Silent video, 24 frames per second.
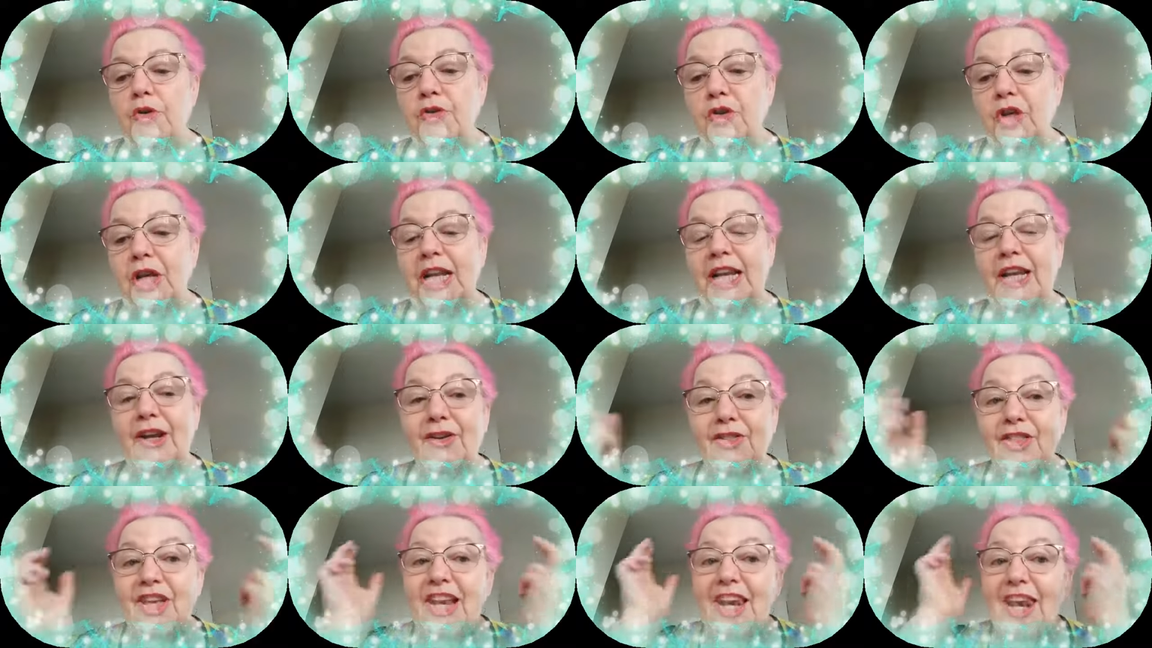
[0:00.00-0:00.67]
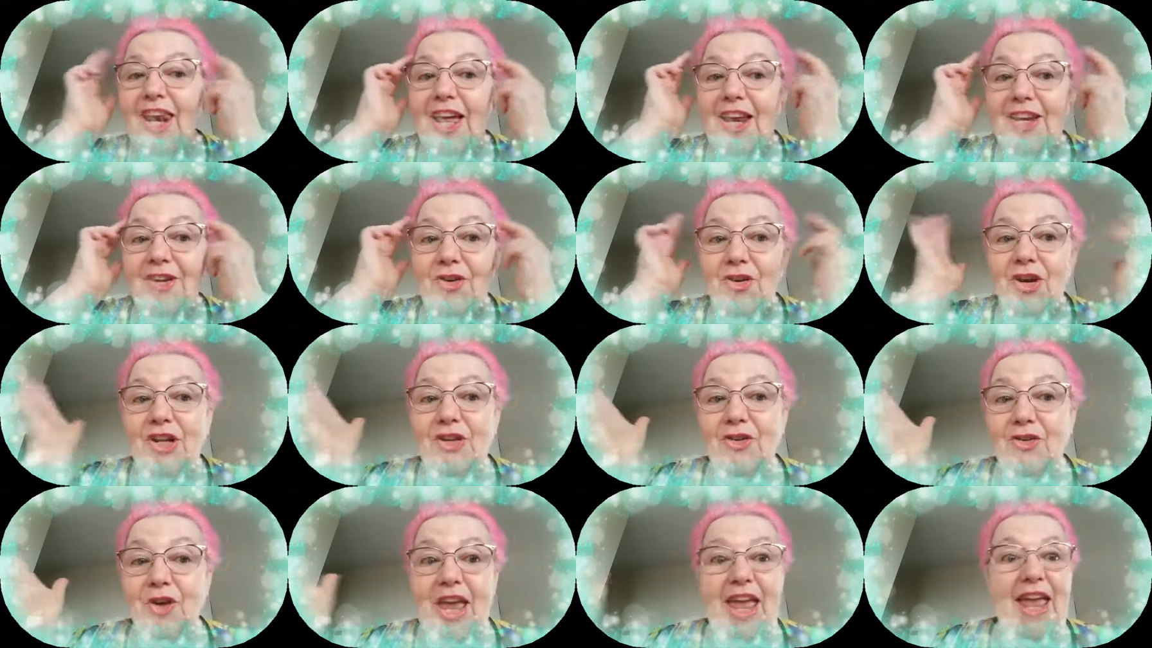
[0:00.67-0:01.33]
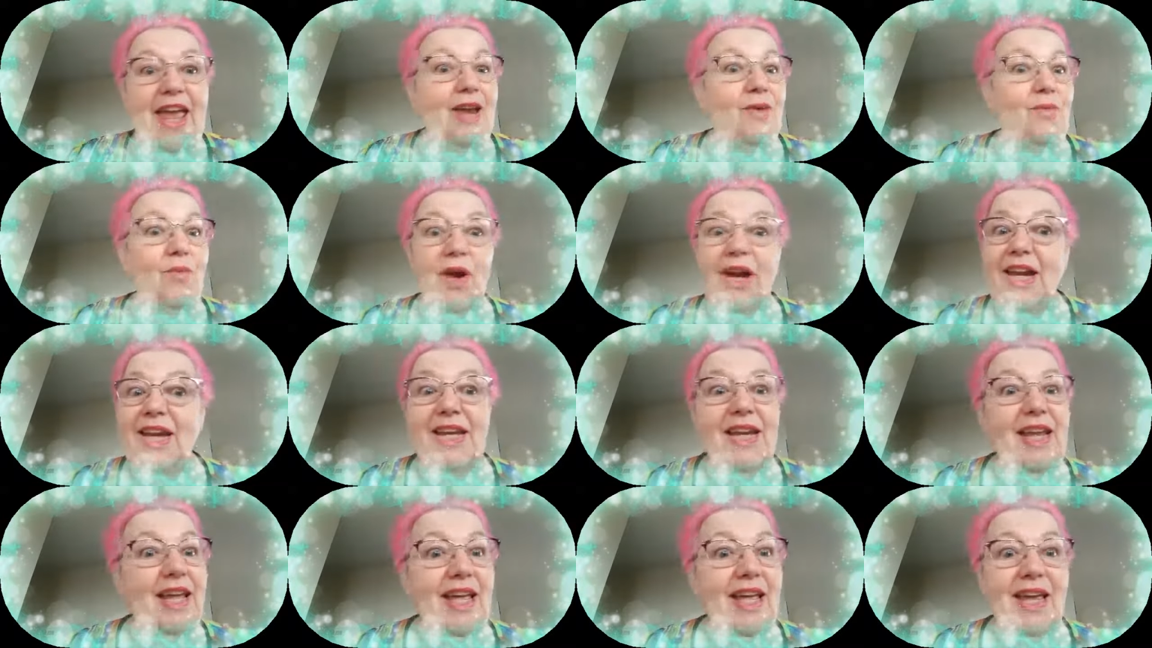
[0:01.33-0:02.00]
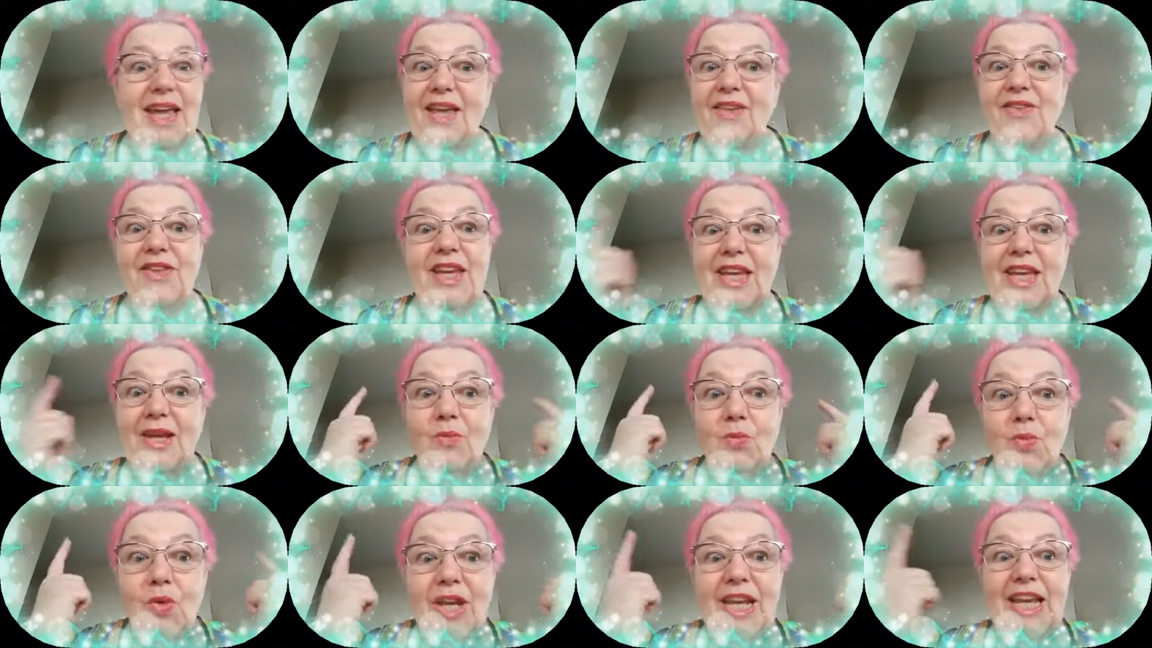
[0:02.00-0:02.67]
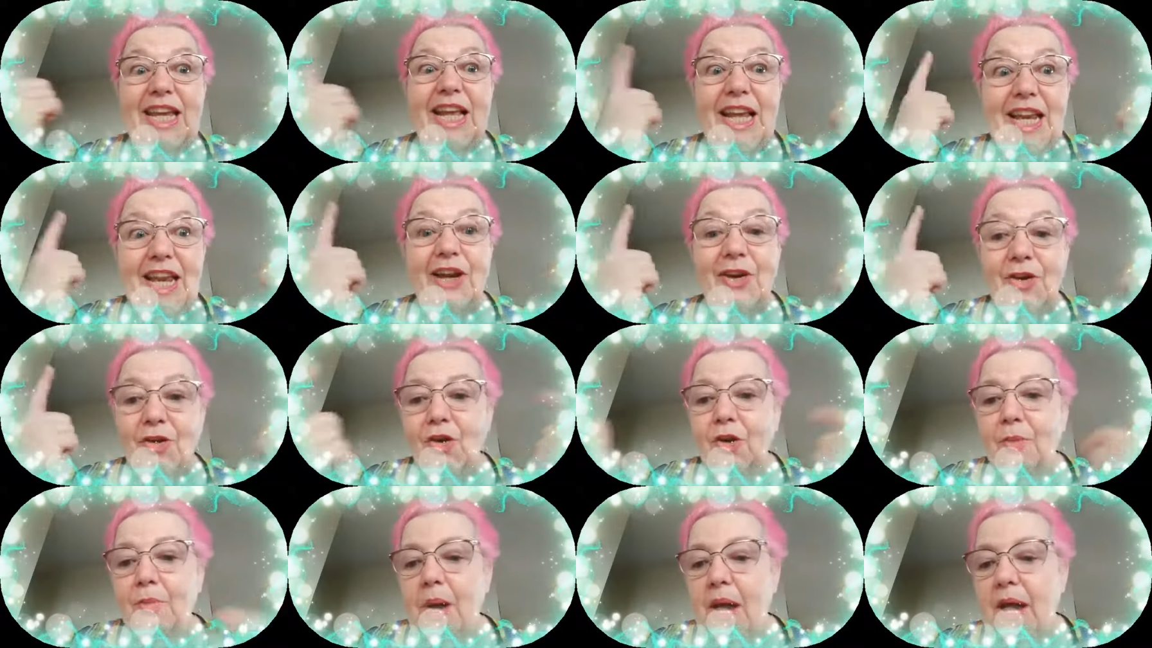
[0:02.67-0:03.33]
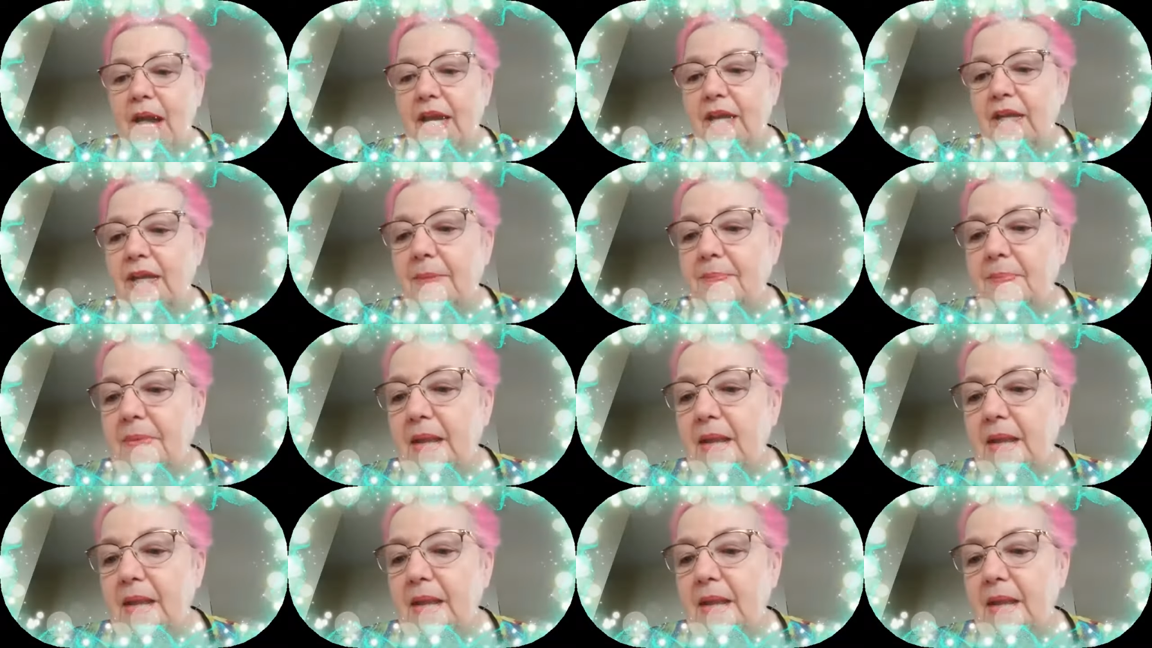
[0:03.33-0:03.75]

to clear the clutter in your head, right? Because it can really clutter your mind.